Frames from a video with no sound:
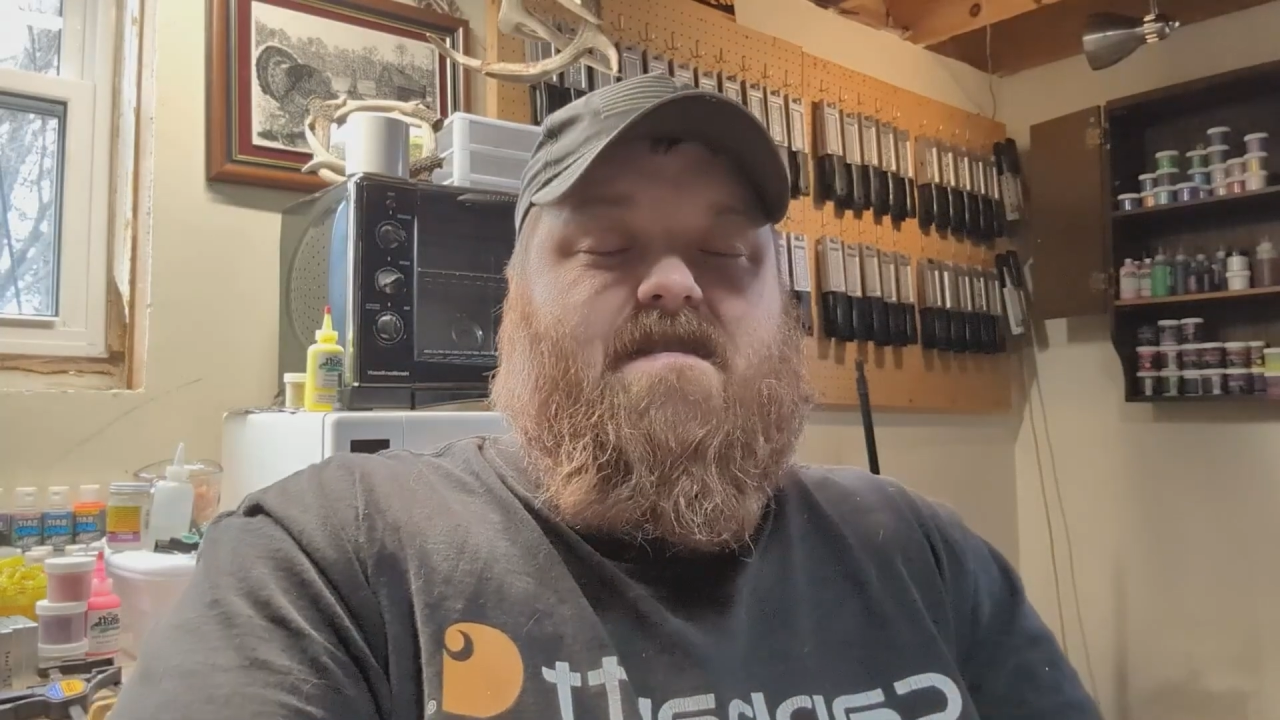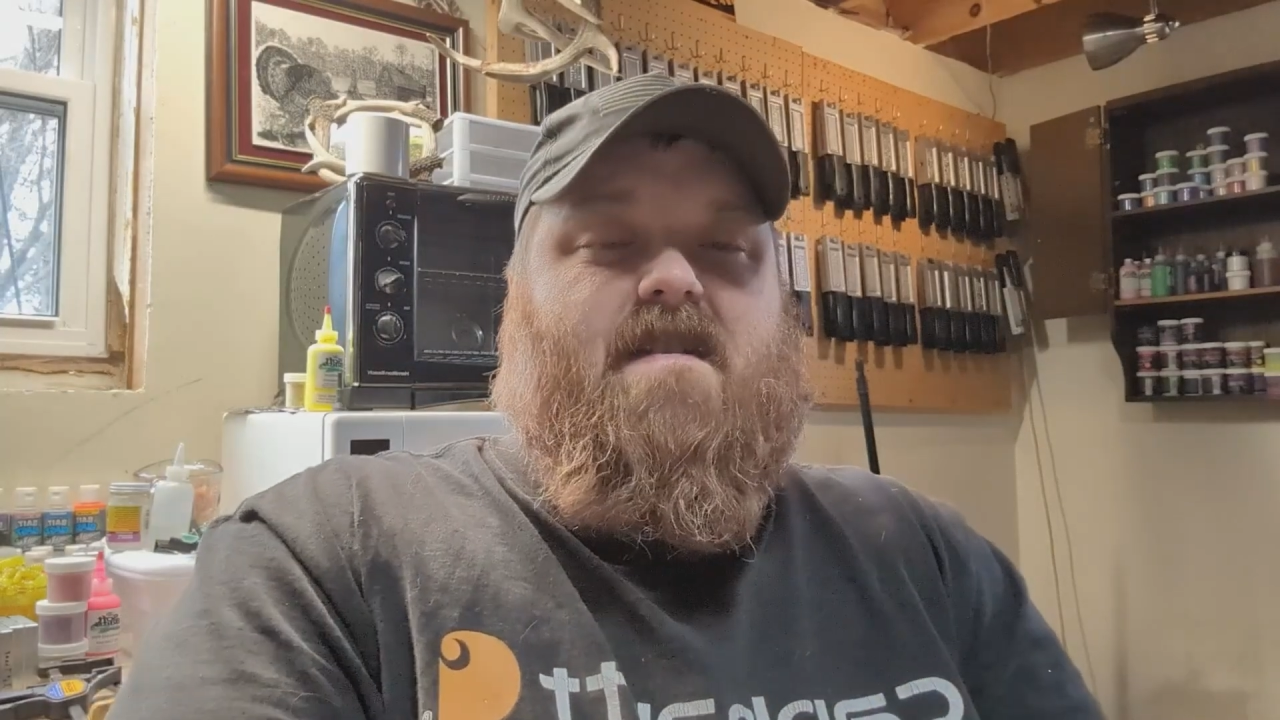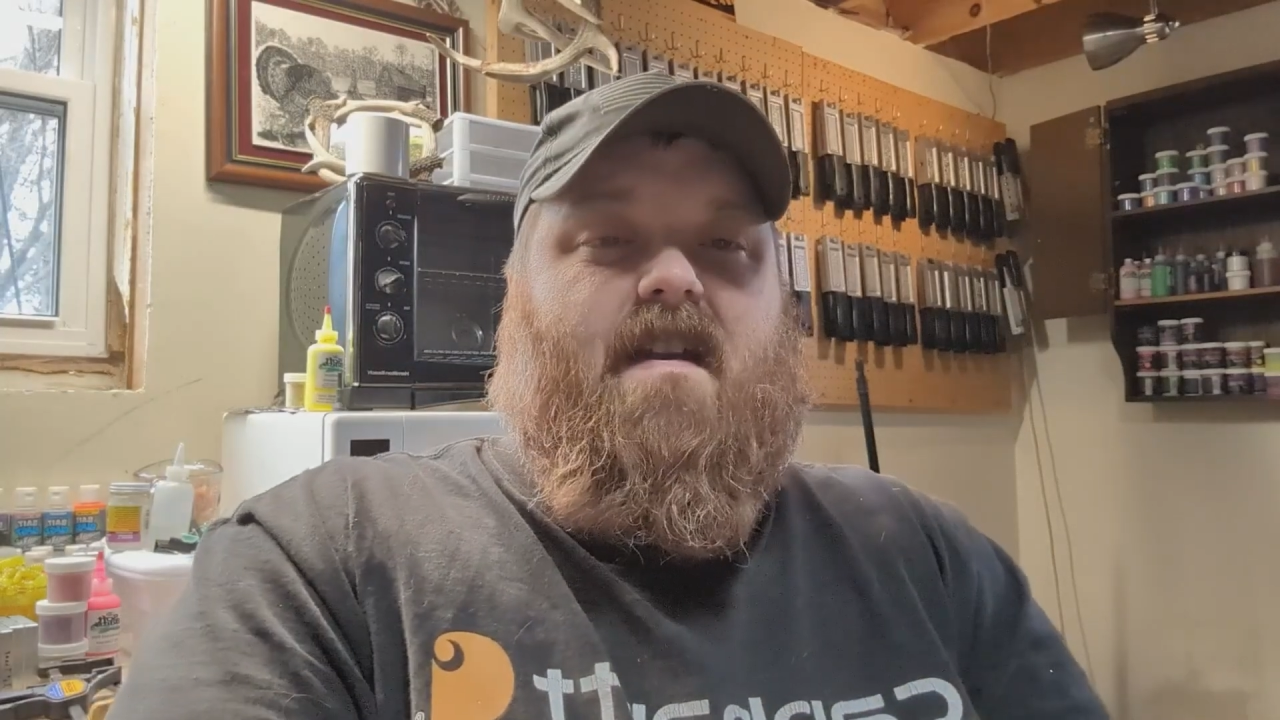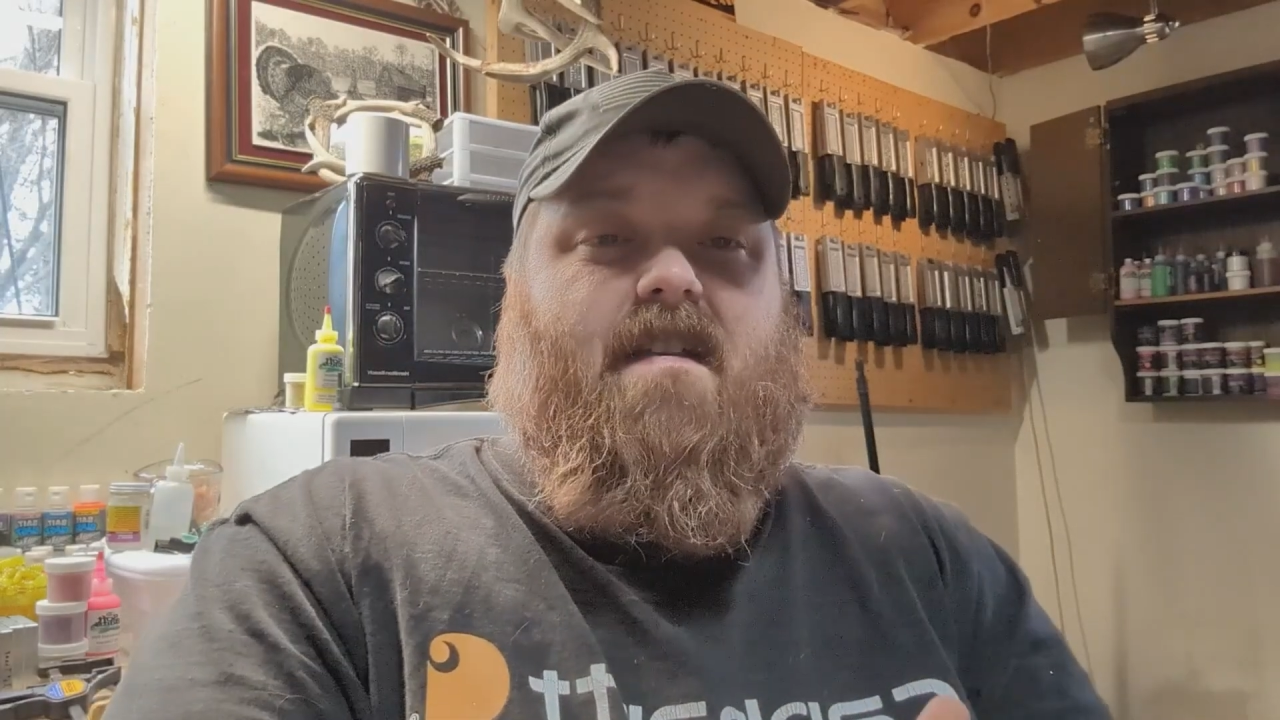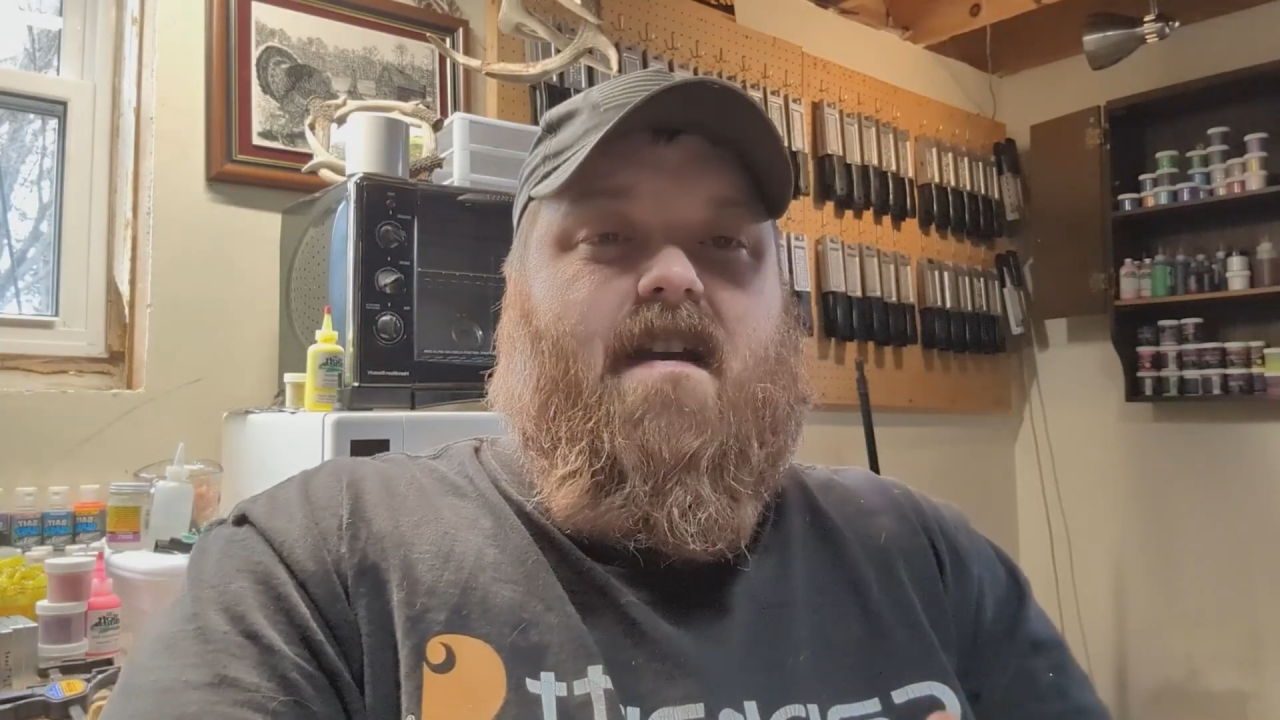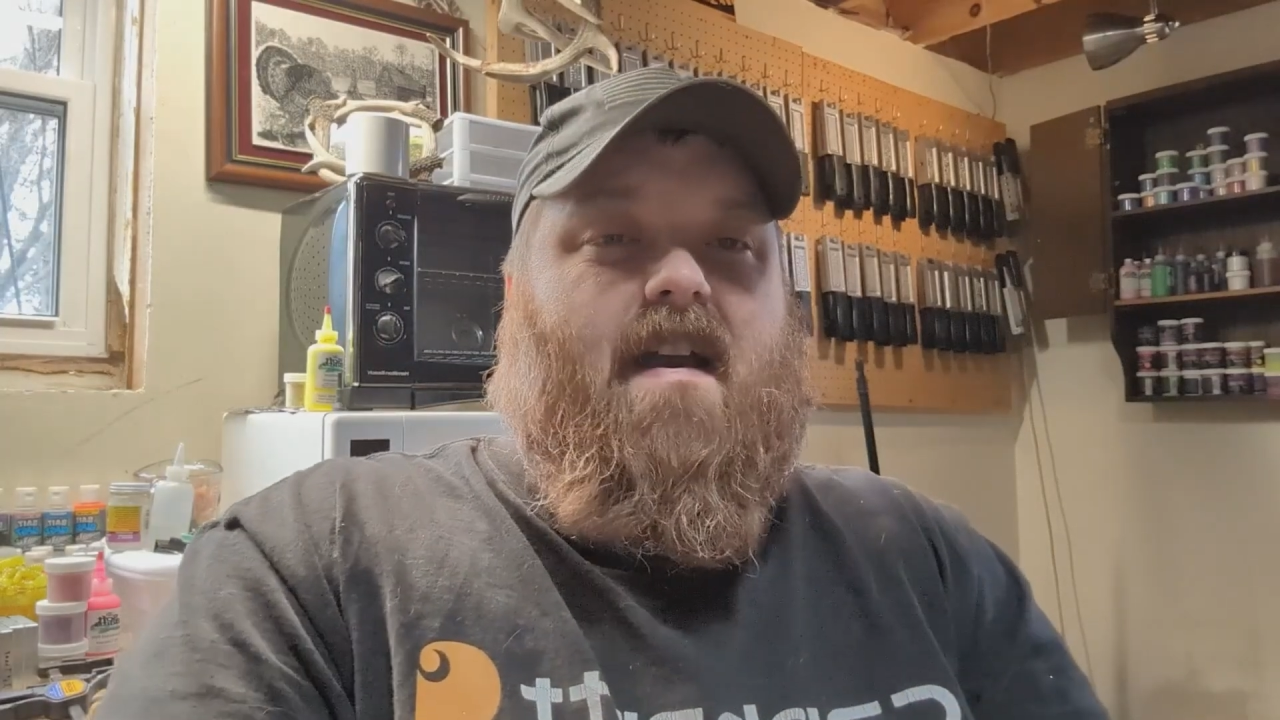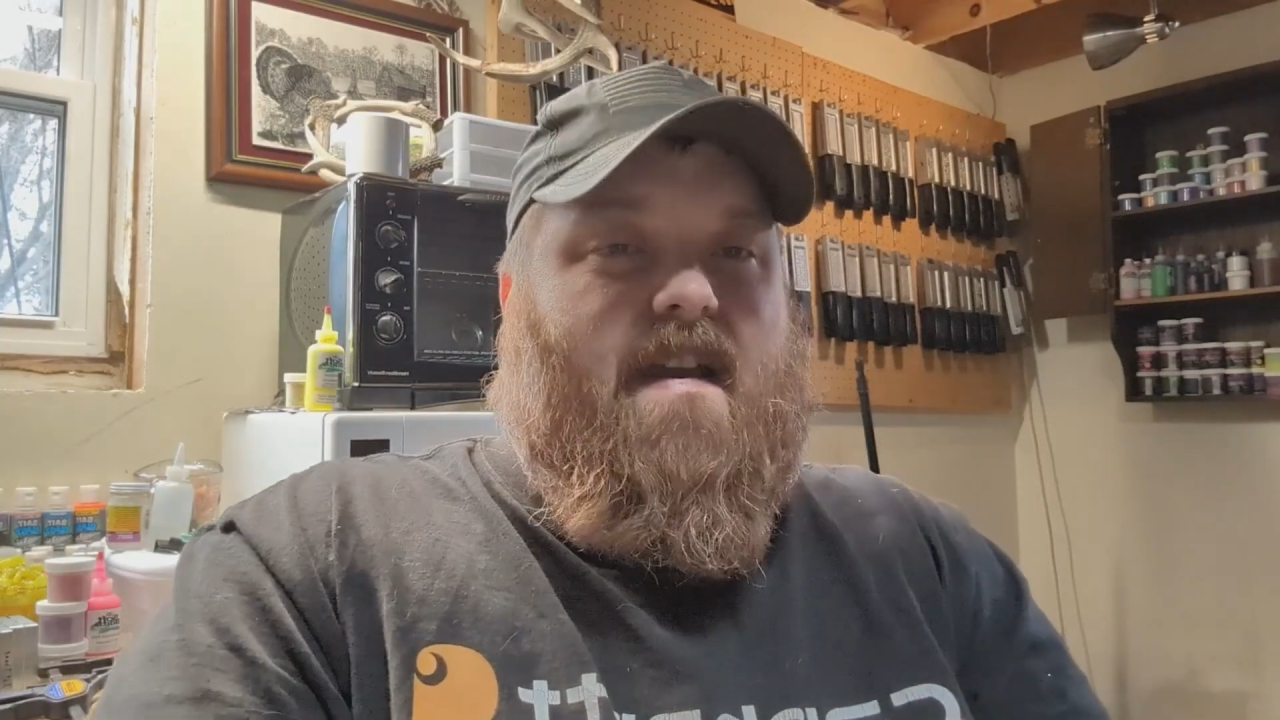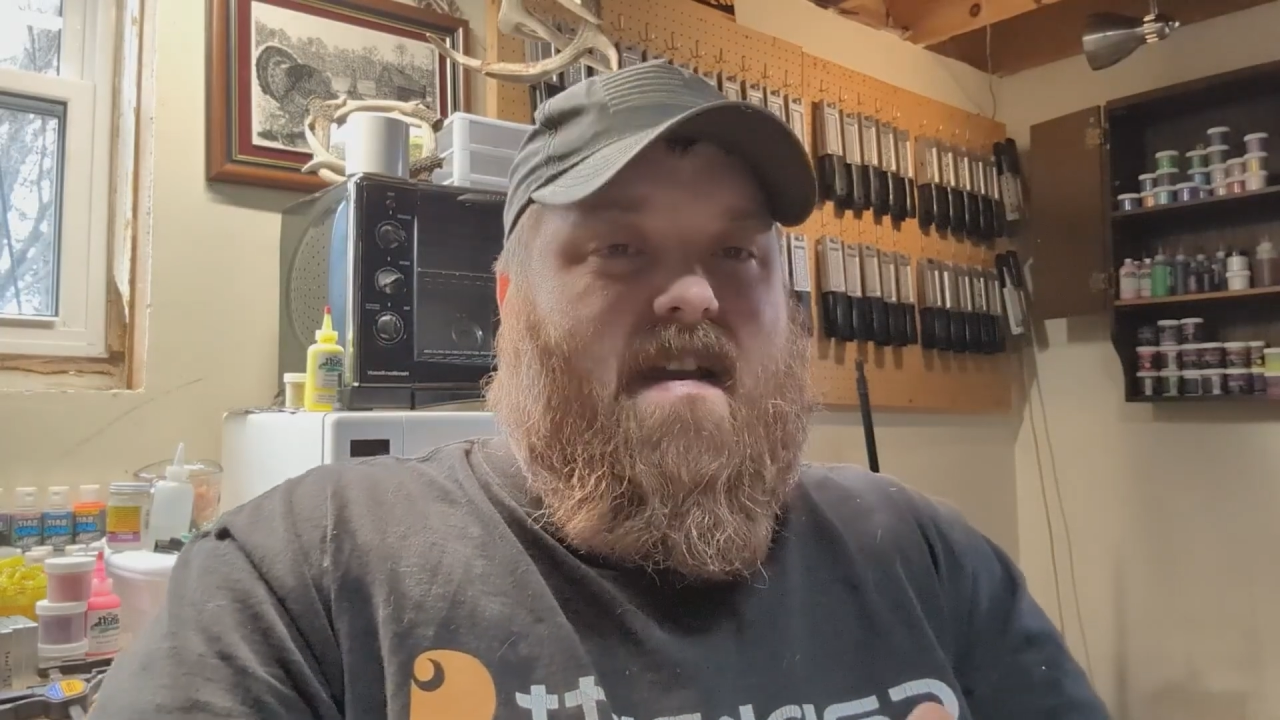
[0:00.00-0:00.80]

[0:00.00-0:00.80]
to see that